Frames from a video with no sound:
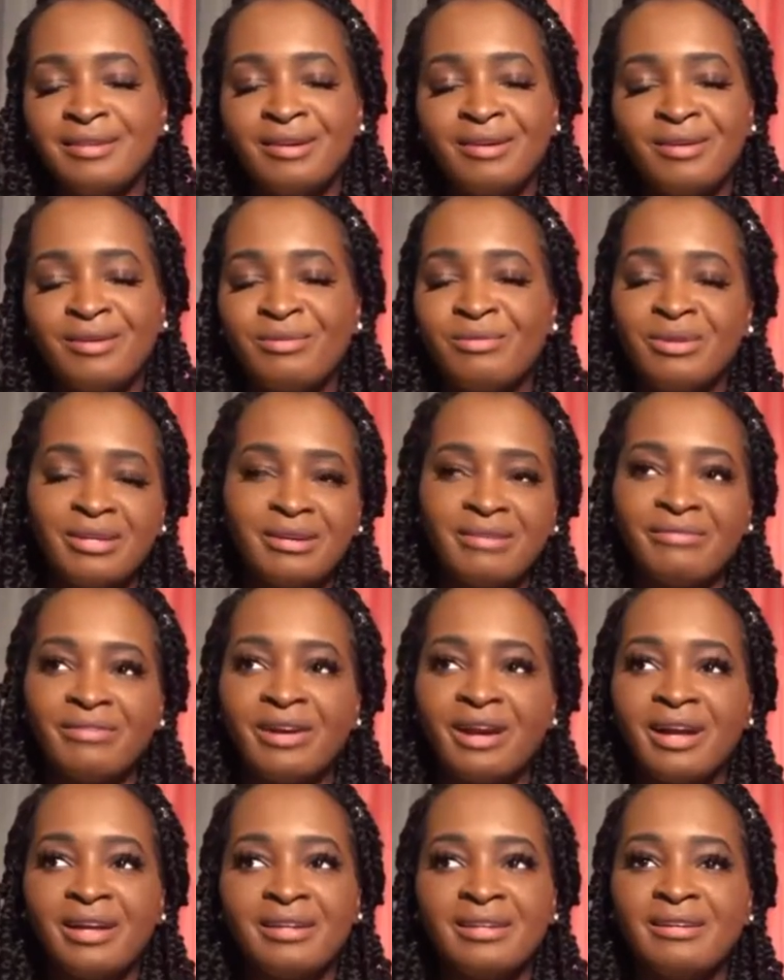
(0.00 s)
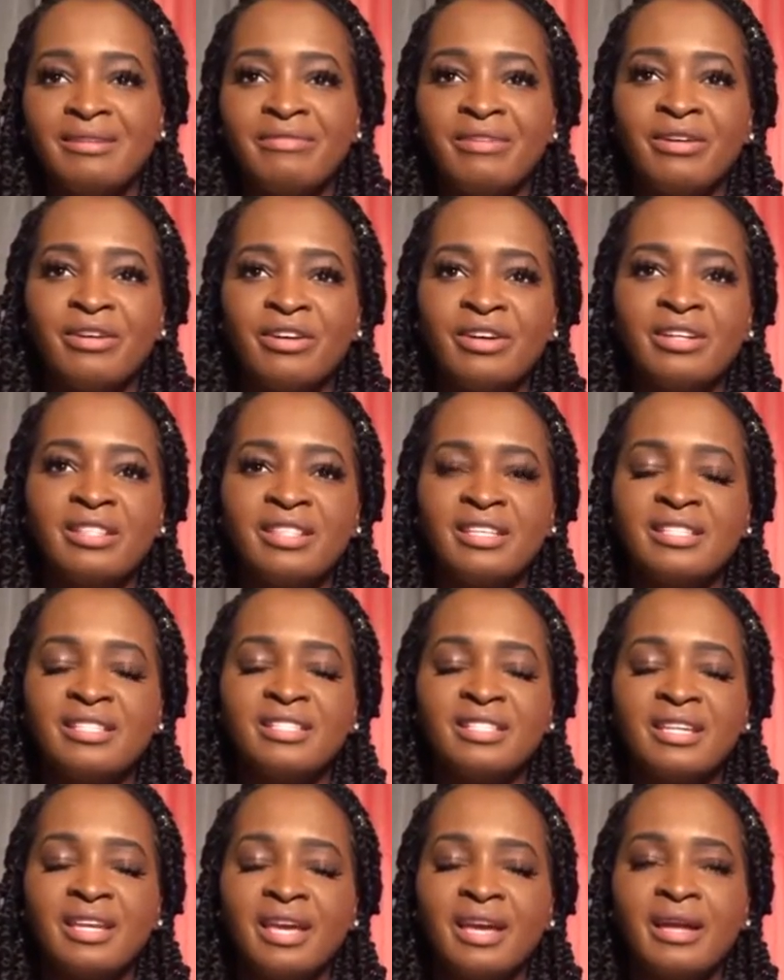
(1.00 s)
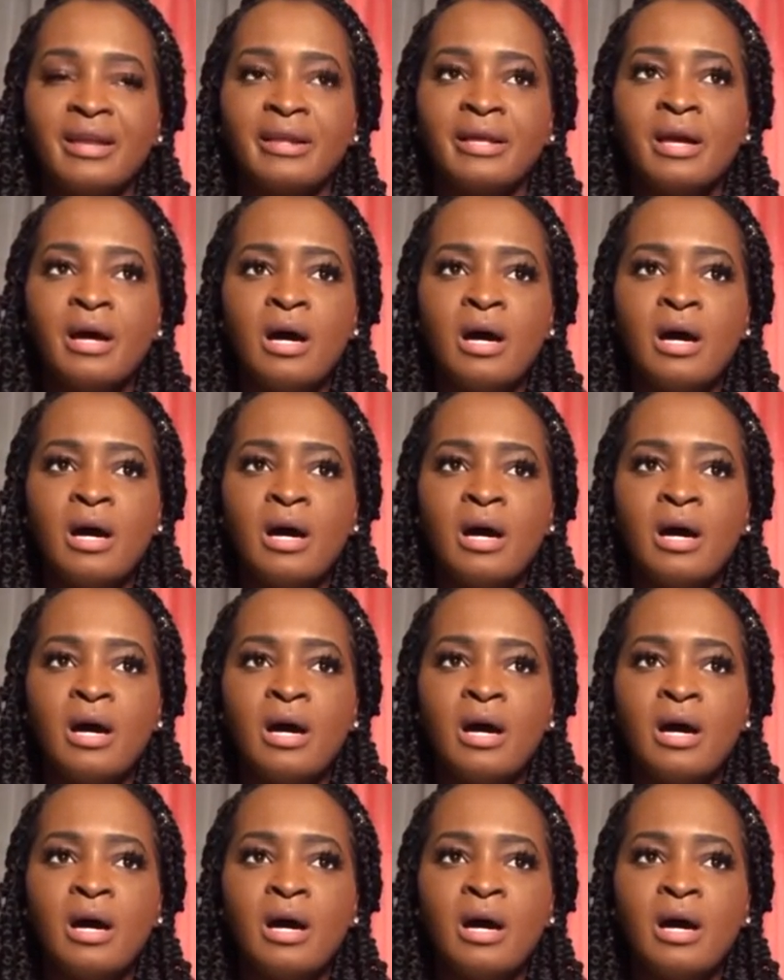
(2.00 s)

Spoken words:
Whatever. I love her and this and that.